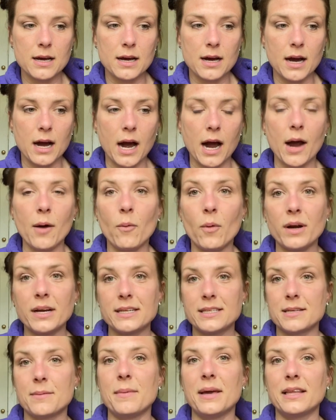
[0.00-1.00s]
I wanted
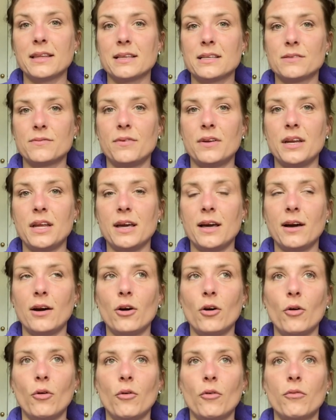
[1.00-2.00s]
to make this
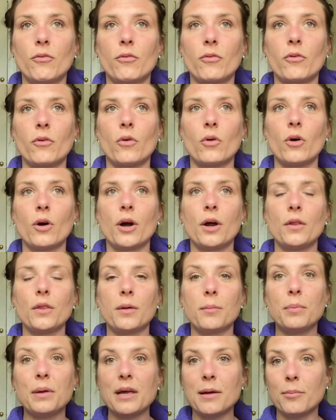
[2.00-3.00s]
video for the
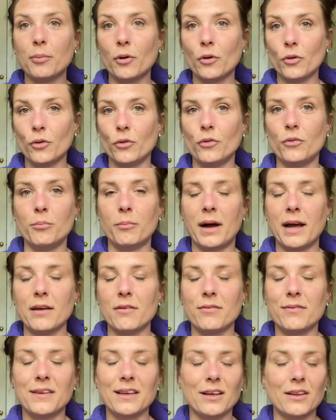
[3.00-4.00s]
people who might
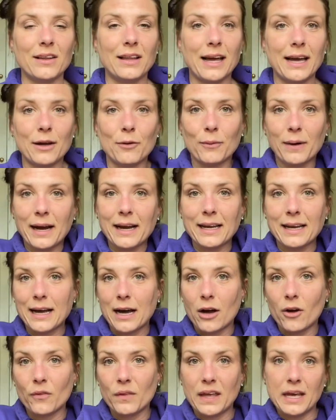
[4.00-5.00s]
feel like right
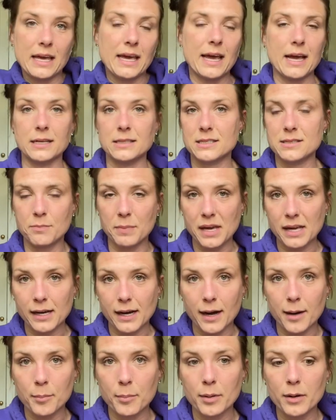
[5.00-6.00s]
now they can't speak
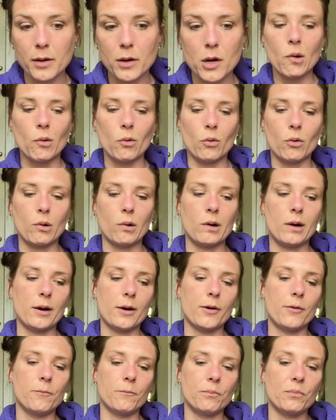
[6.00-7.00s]
up,
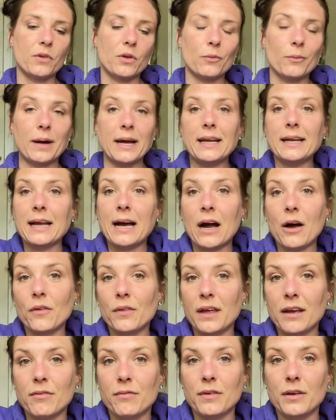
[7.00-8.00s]
or right now
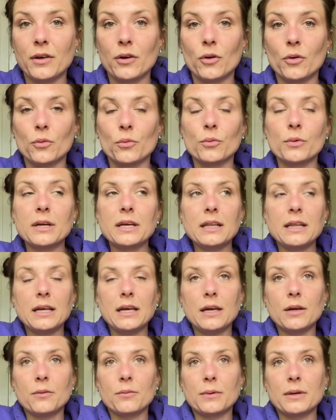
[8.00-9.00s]
they feel
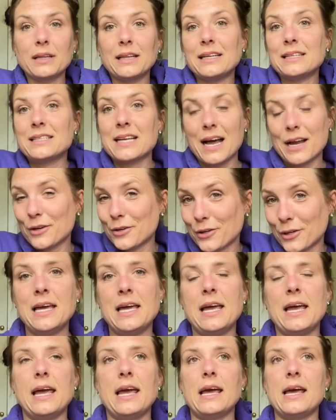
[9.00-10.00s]
really, really tender,
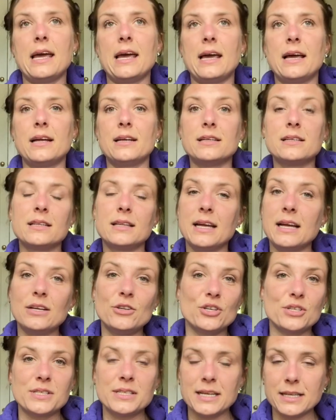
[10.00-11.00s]
and they
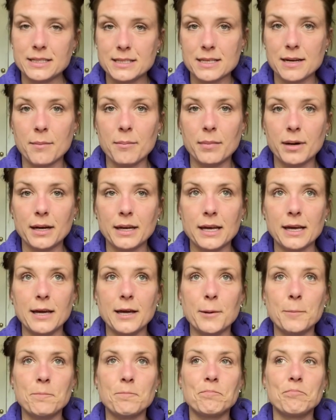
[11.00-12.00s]
just need
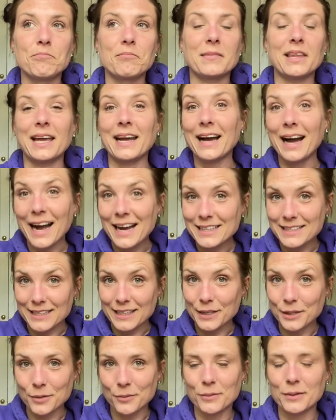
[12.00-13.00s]
somebody like I
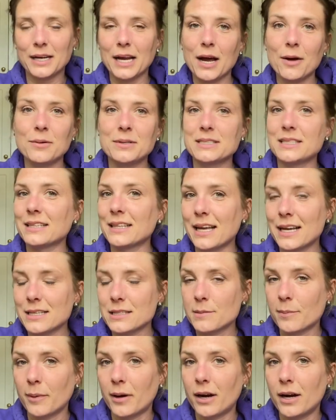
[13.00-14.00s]
did when I was in that
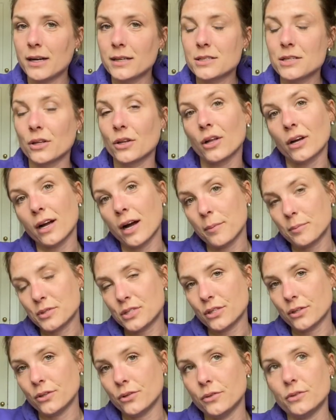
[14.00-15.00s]
spot to look up
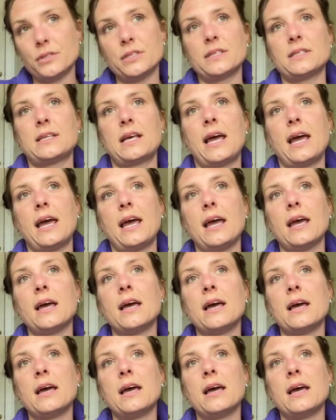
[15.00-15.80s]
to say,